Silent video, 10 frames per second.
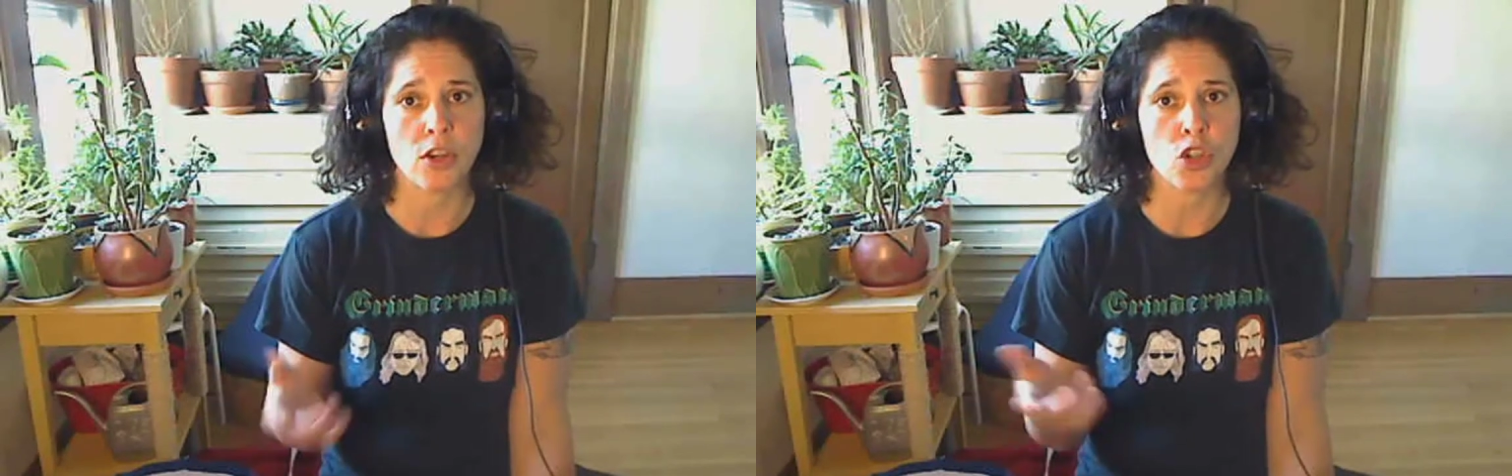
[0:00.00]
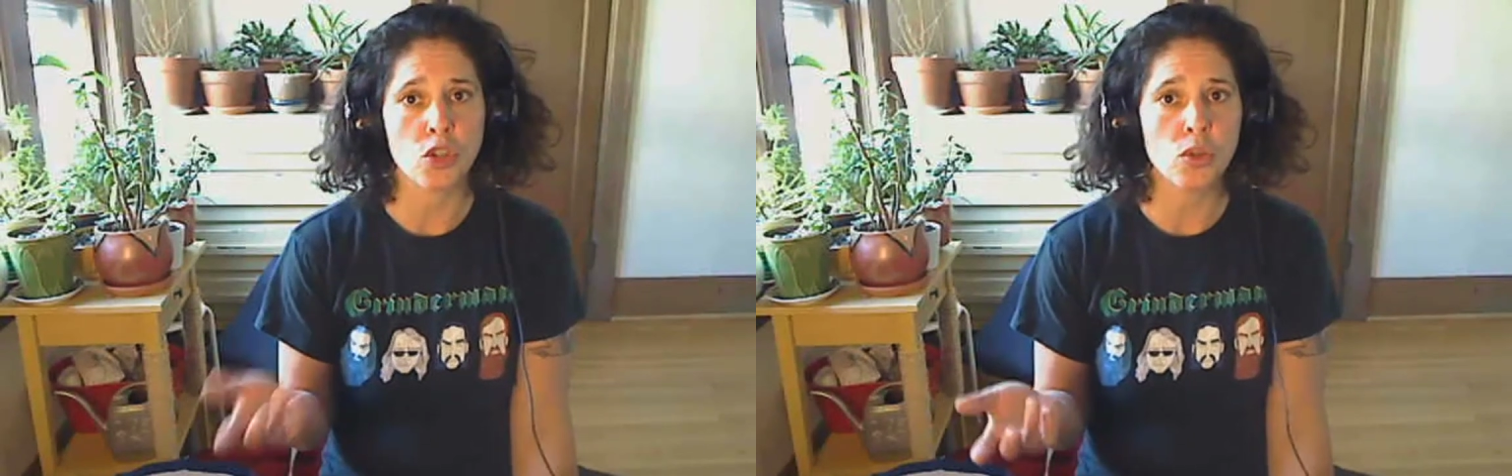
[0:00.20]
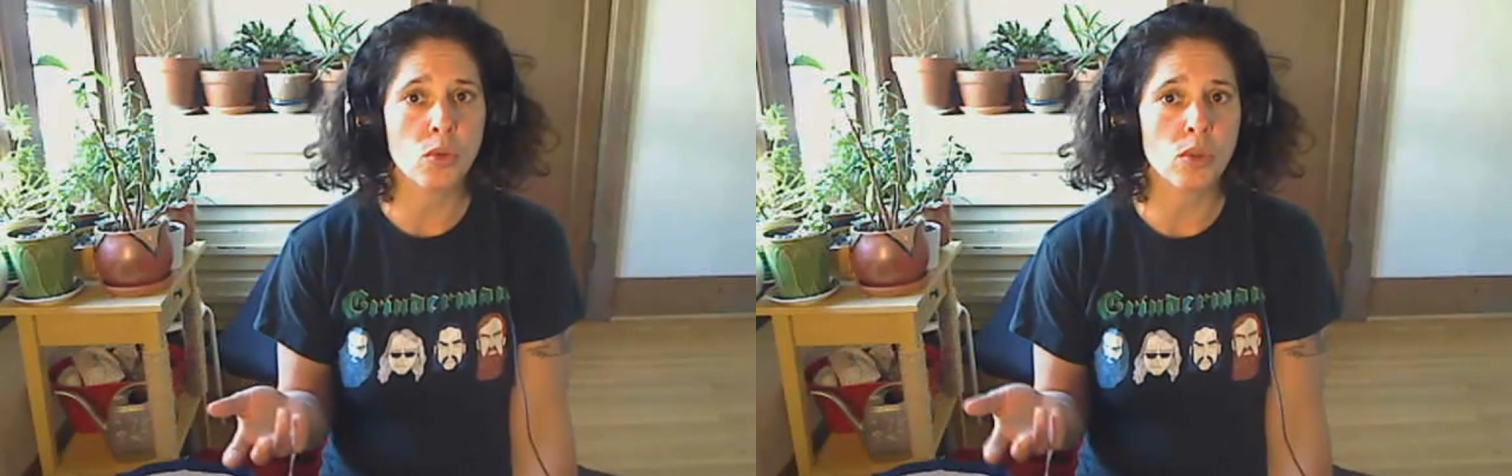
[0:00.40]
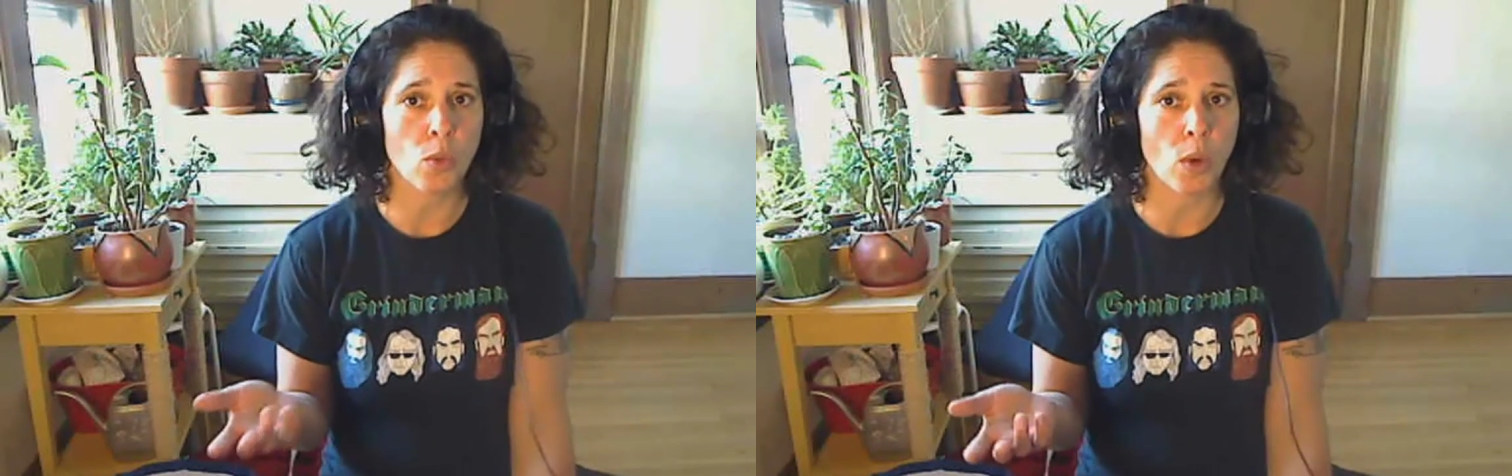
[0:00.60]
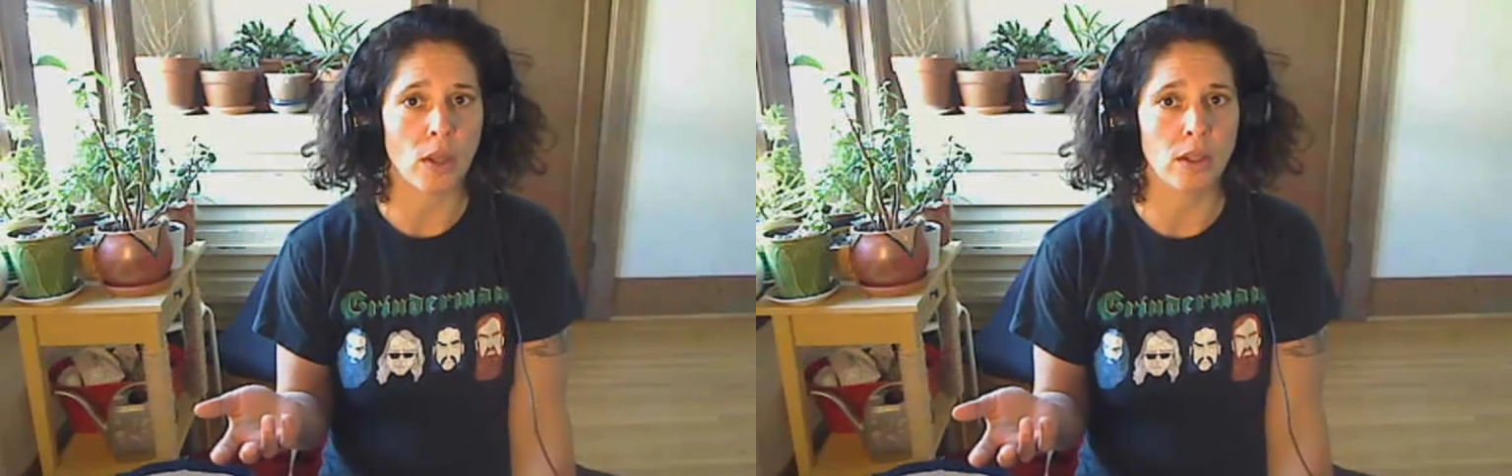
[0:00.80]
to choose
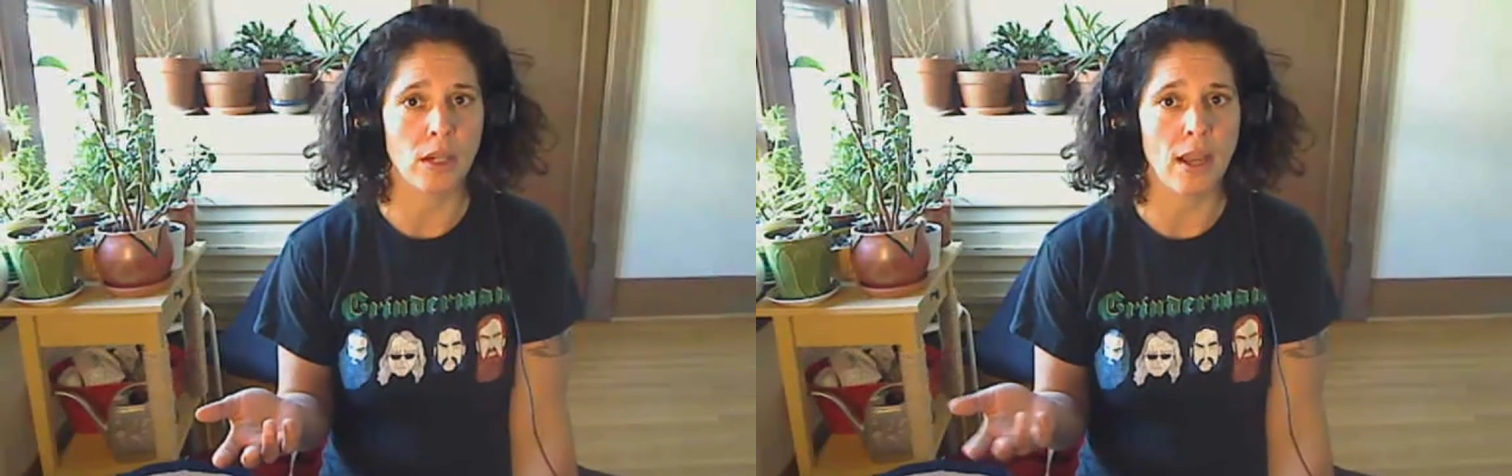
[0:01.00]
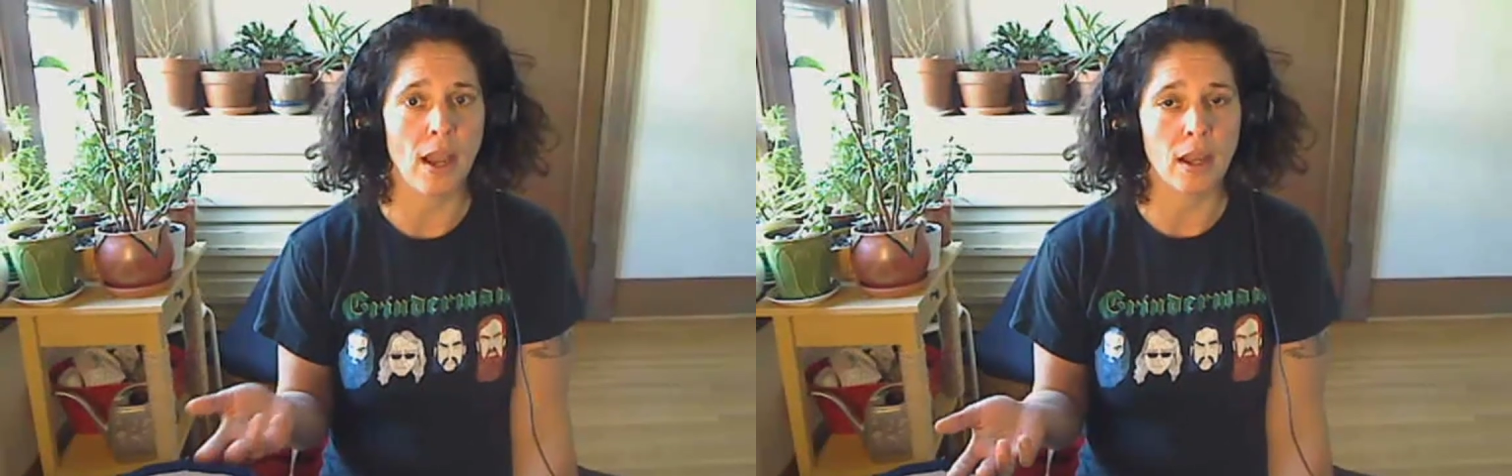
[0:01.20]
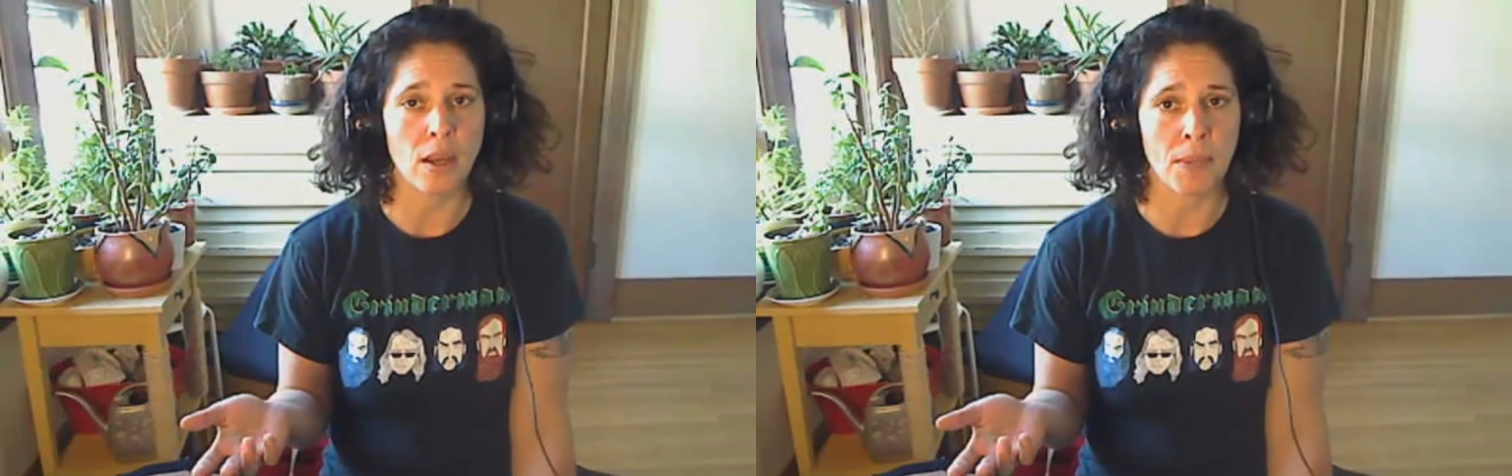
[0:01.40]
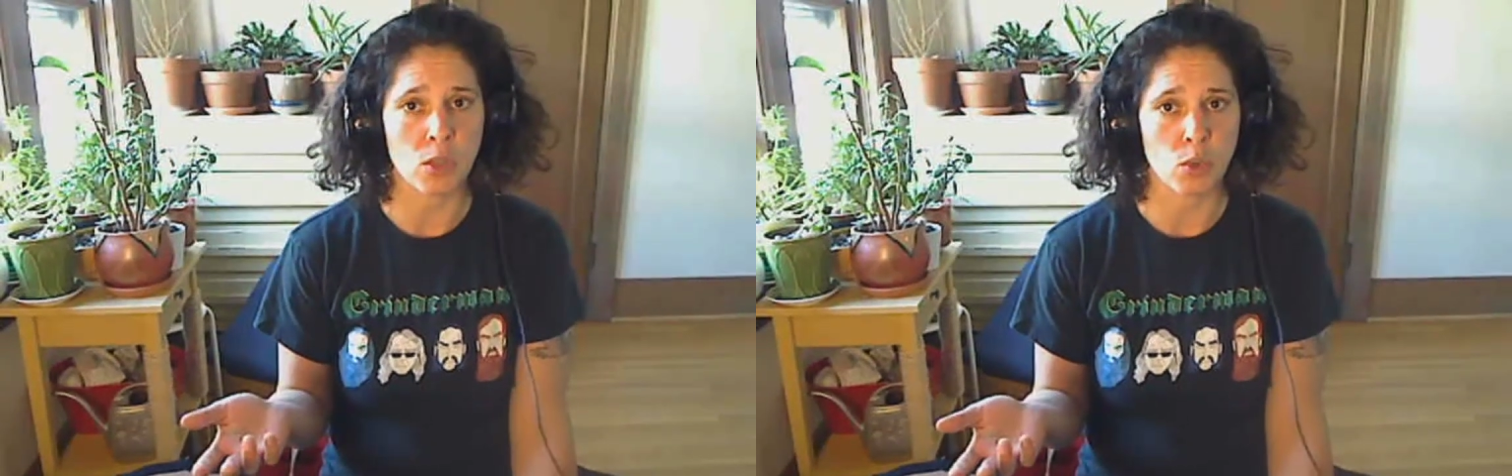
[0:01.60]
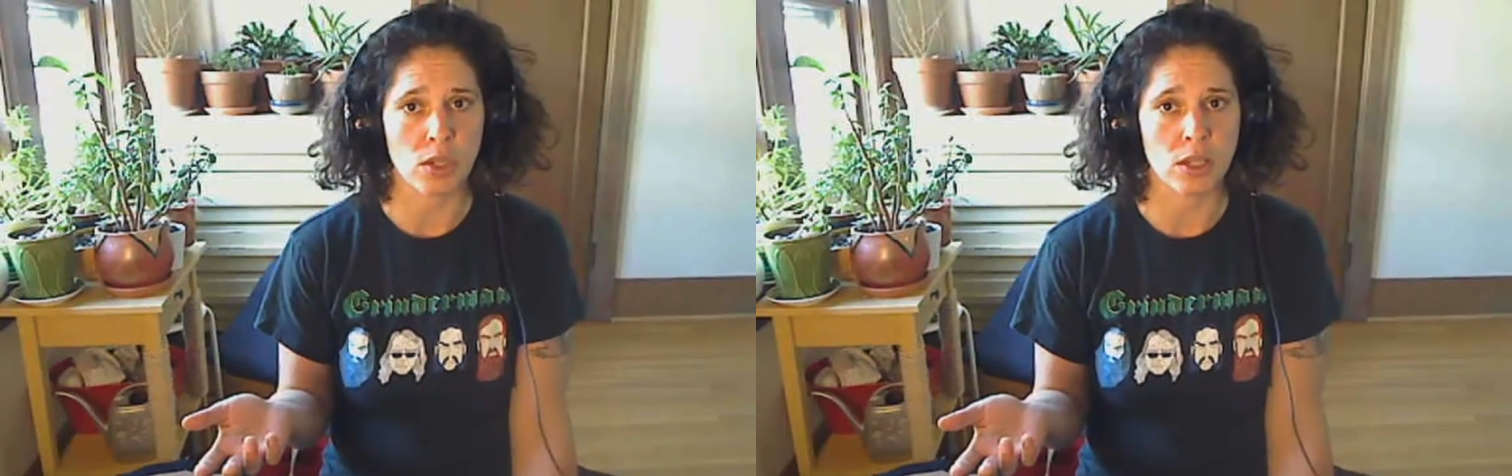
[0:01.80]
quality academic
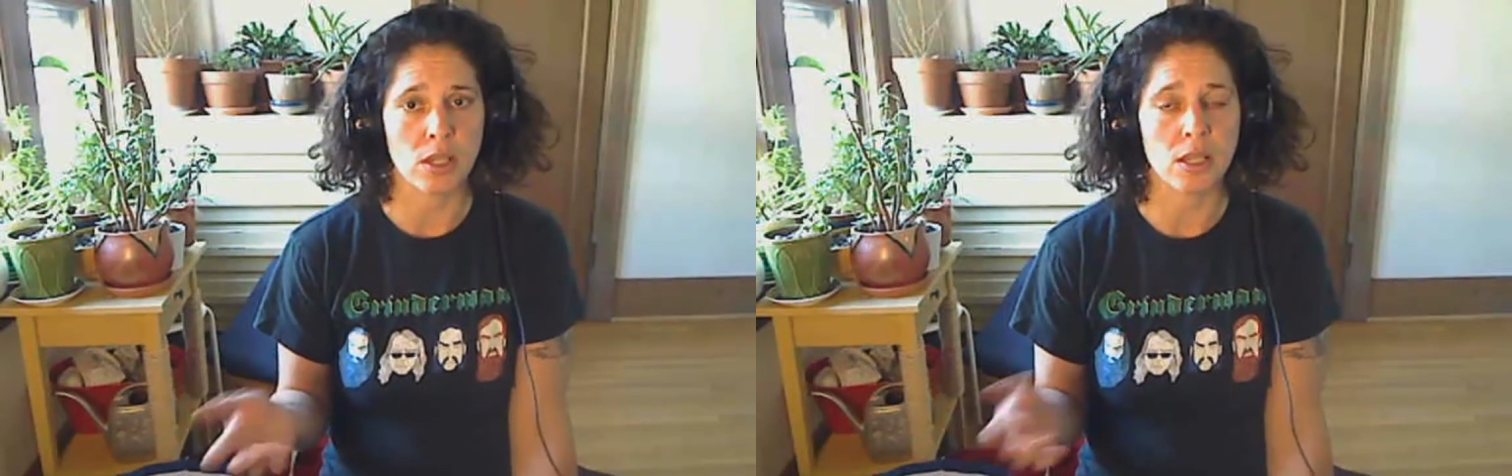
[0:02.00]
sources